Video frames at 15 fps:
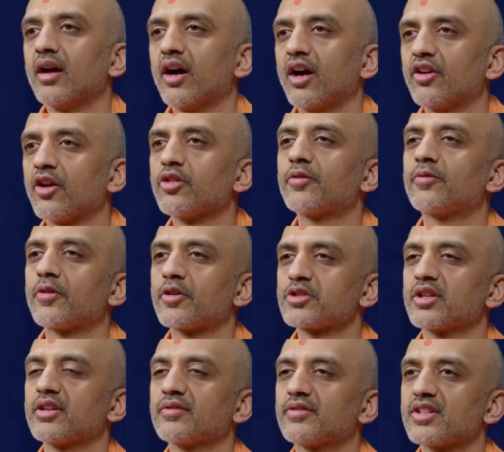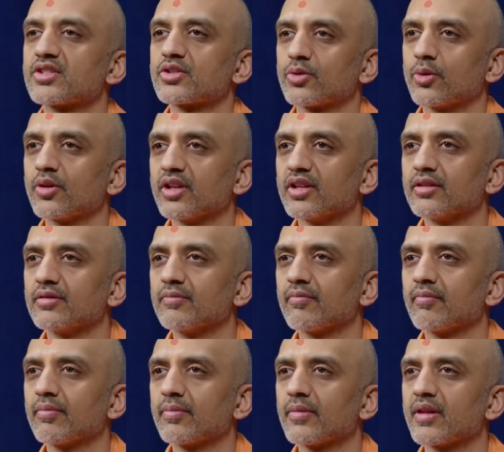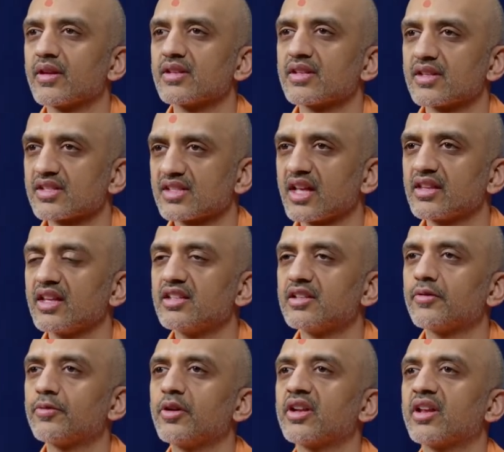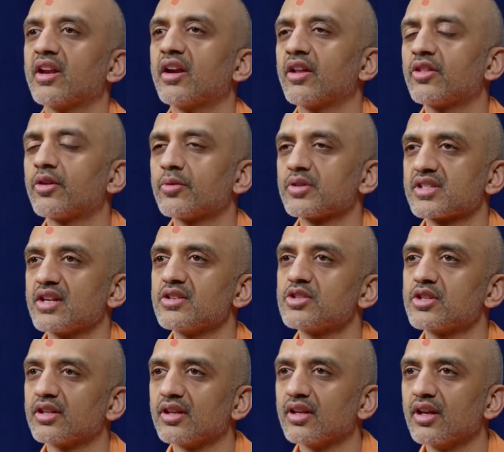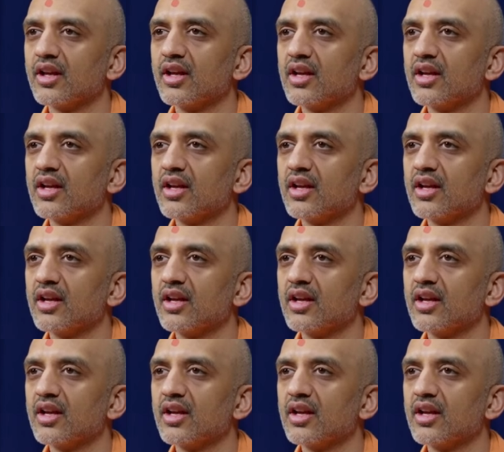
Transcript: Another version of this story, slightly different in another recension,